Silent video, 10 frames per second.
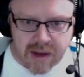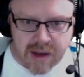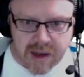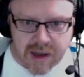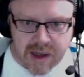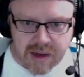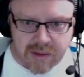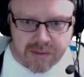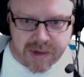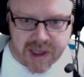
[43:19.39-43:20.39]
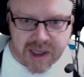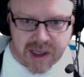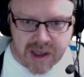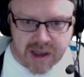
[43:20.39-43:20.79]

And it will be,